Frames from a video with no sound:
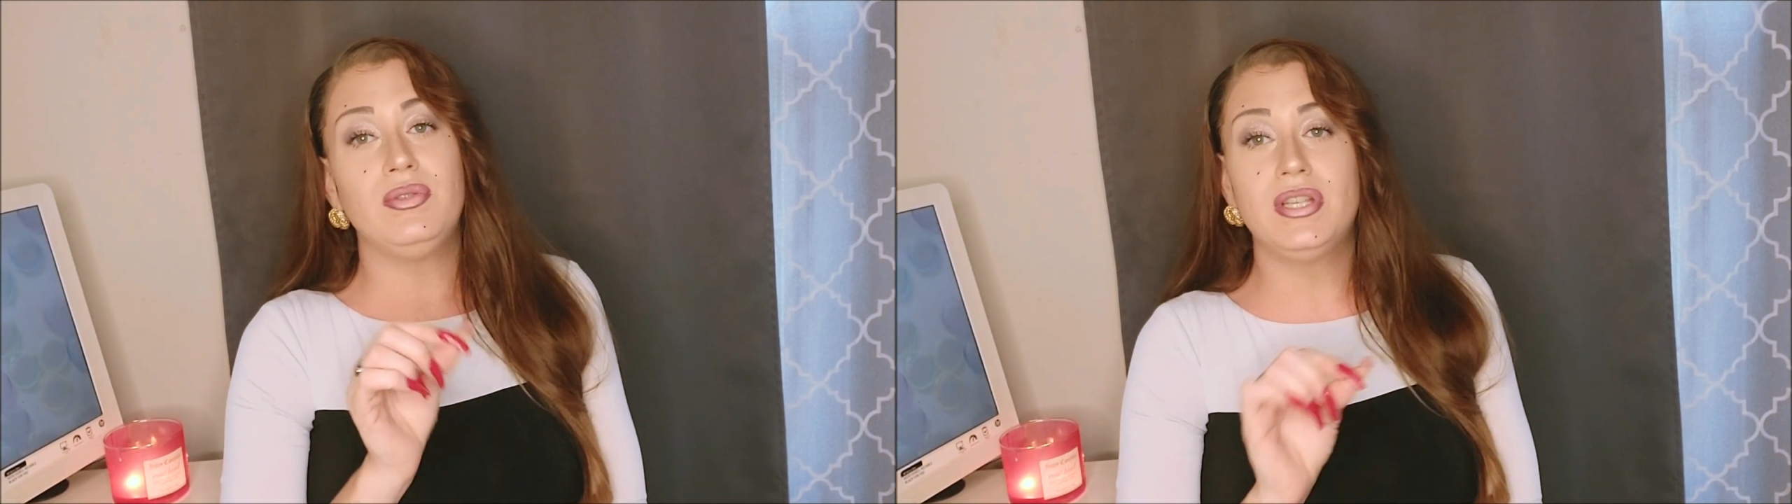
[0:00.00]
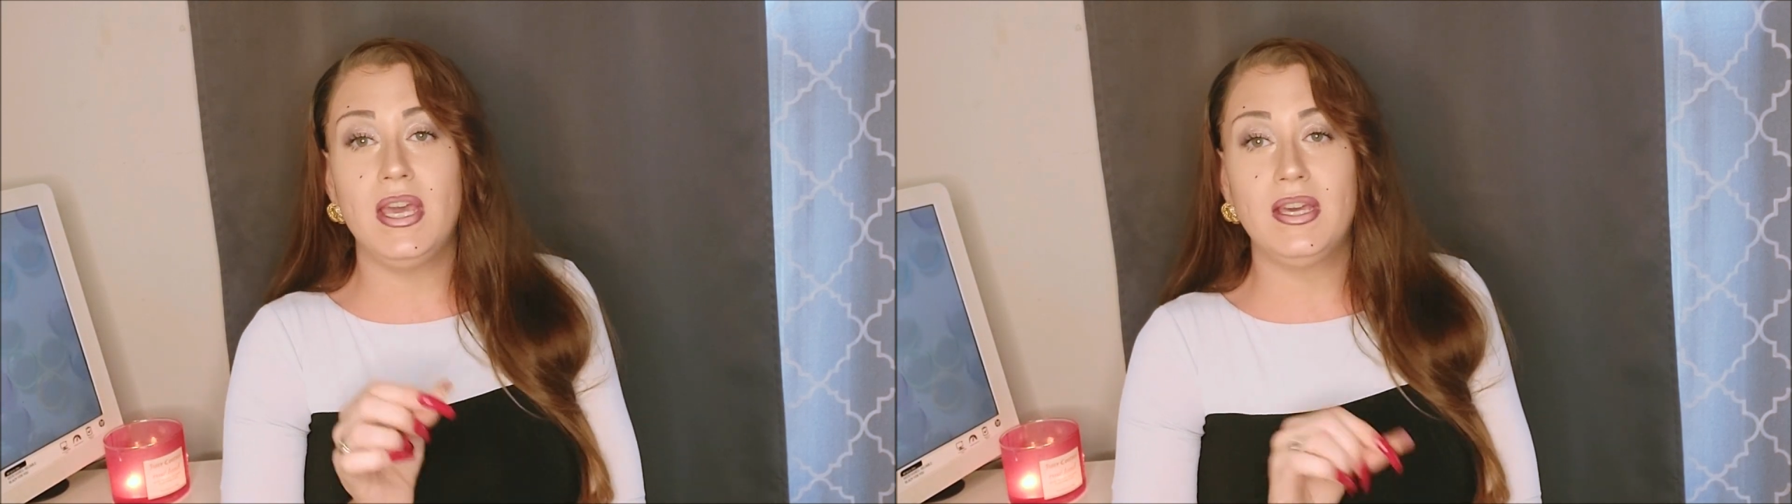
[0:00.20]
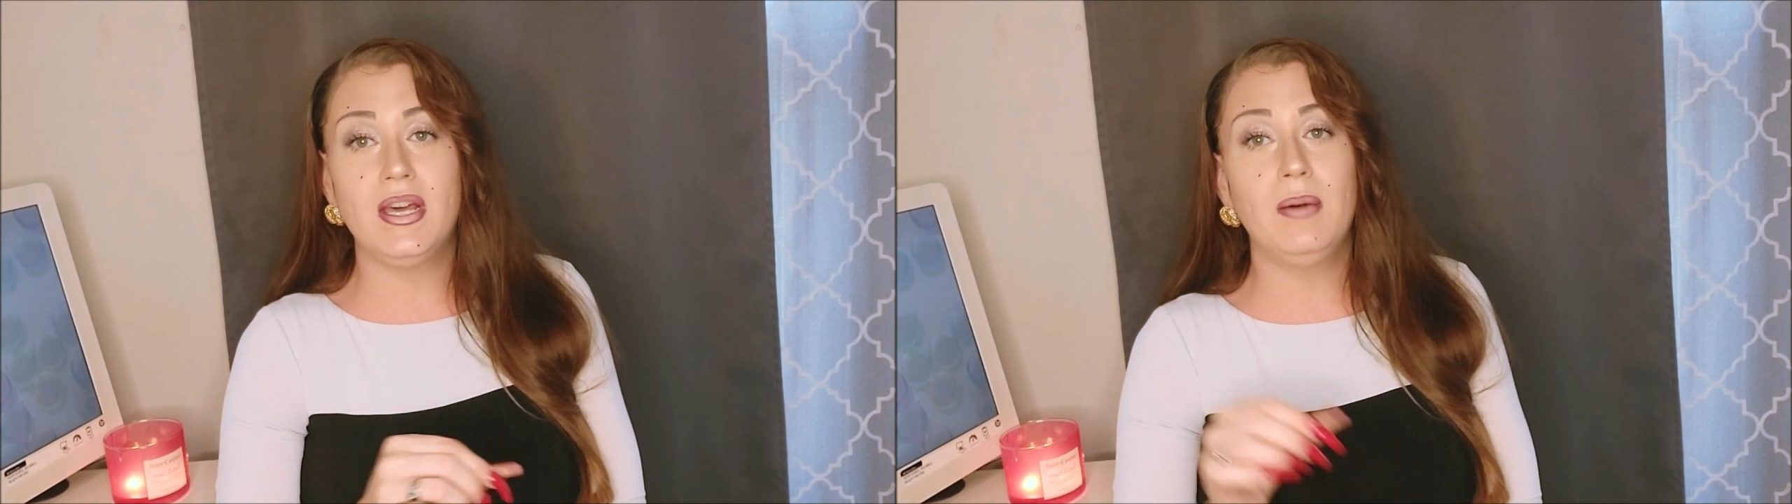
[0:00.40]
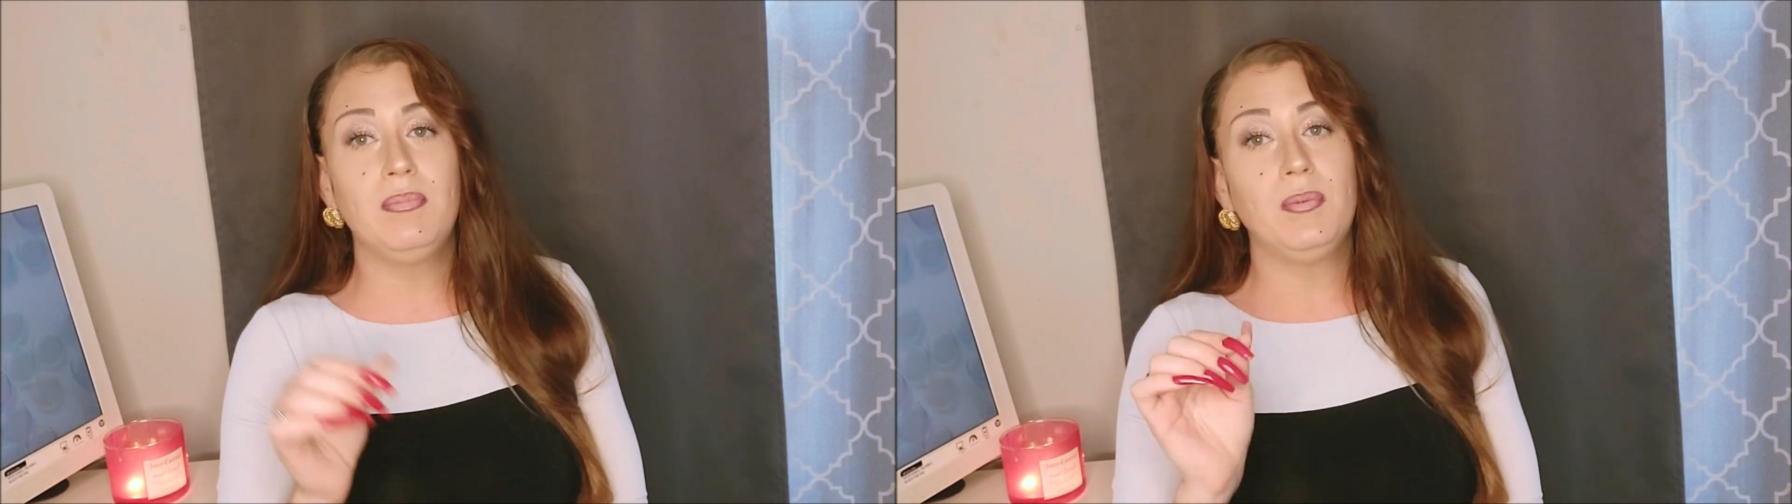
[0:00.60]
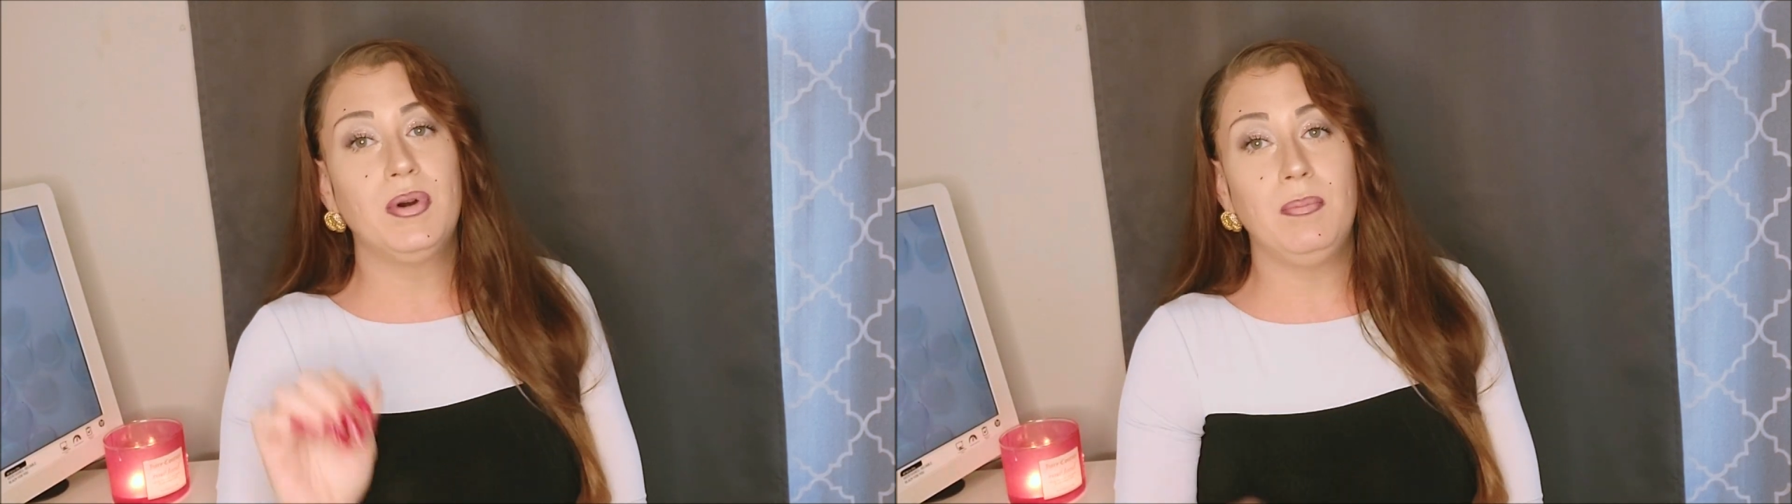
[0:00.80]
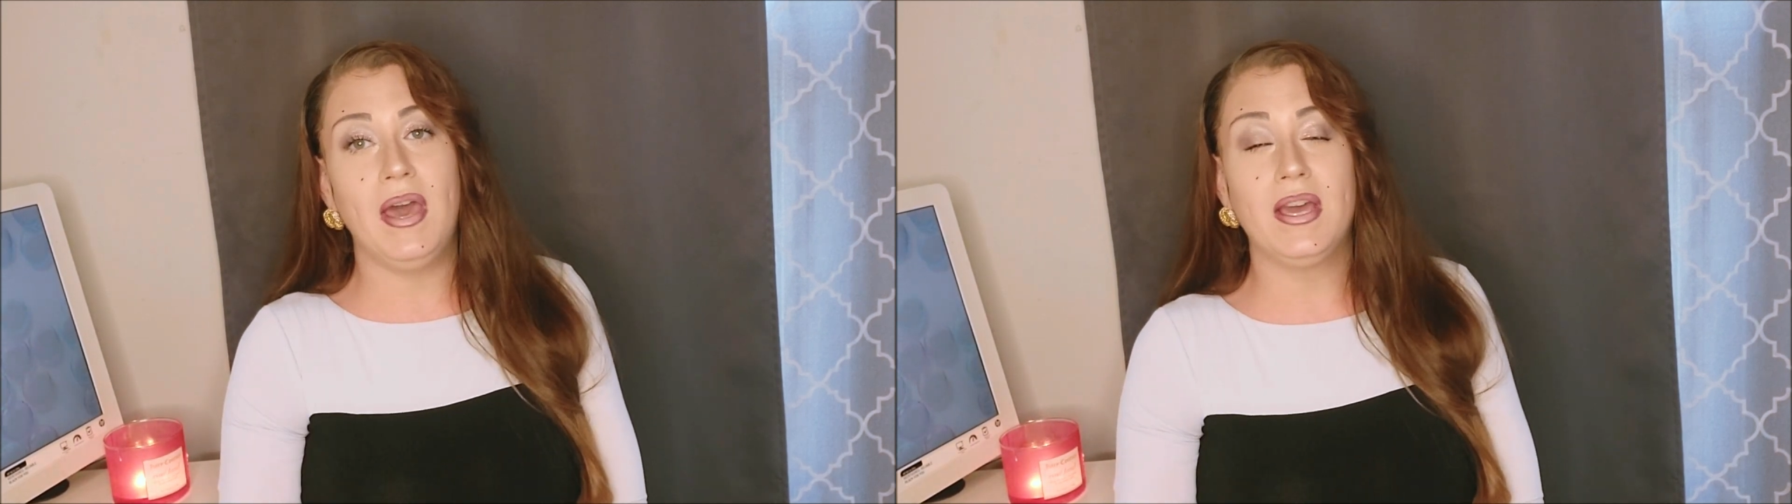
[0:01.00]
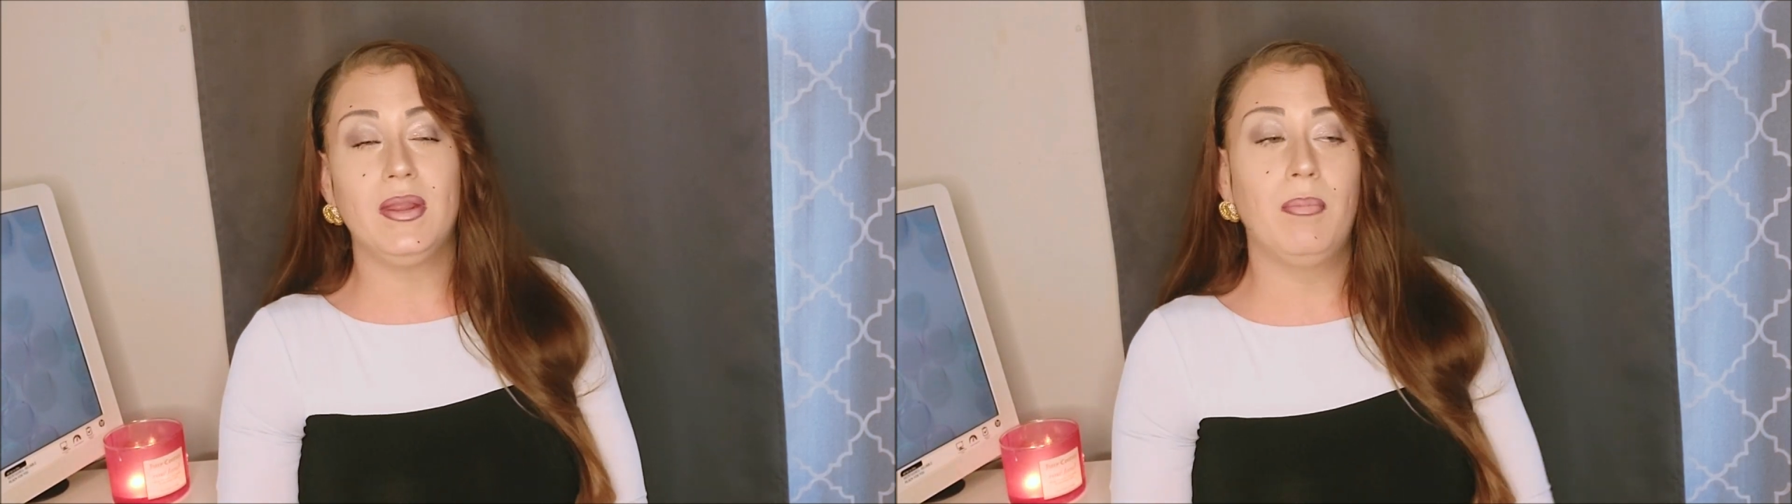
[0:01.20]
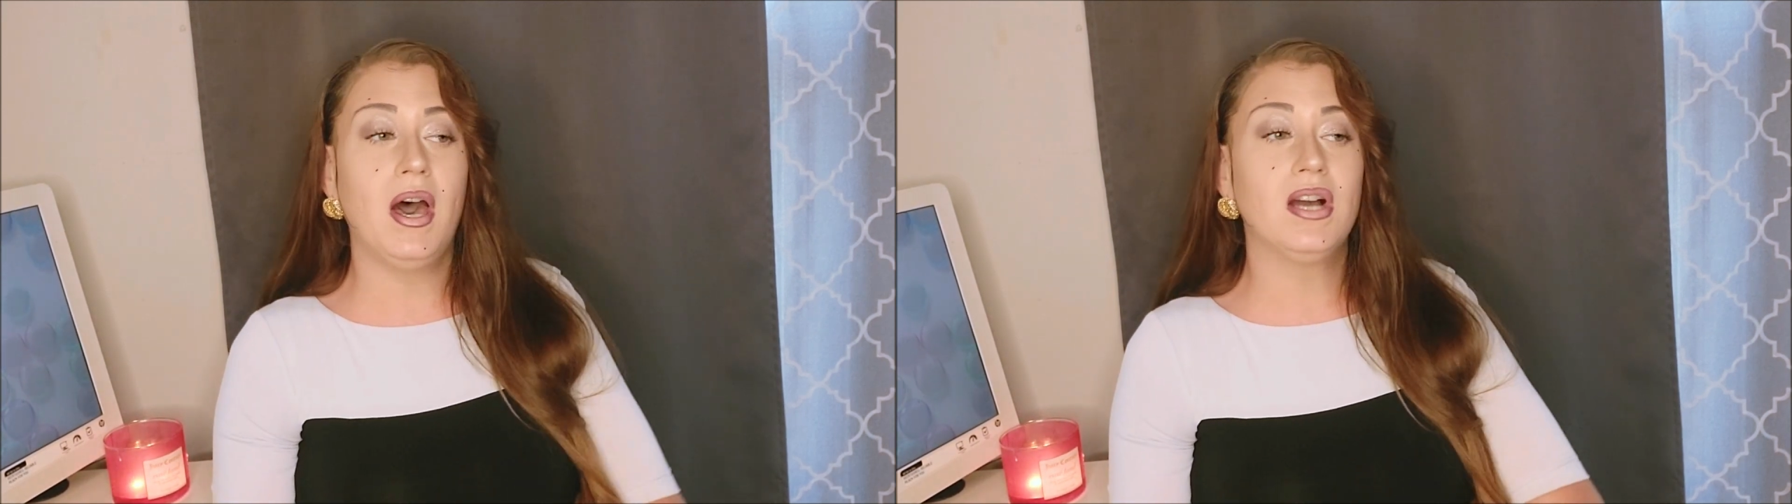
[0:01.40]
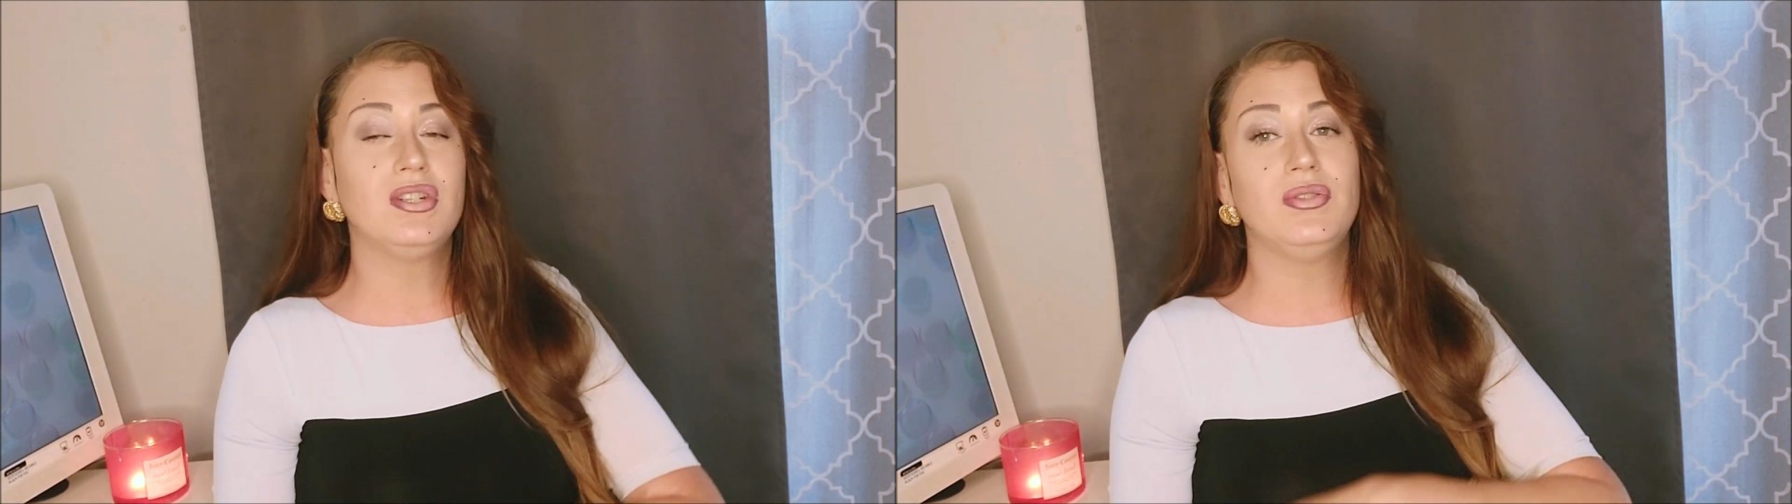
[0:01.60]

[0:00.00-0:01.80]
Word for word: you shake it up, you put it back in the box,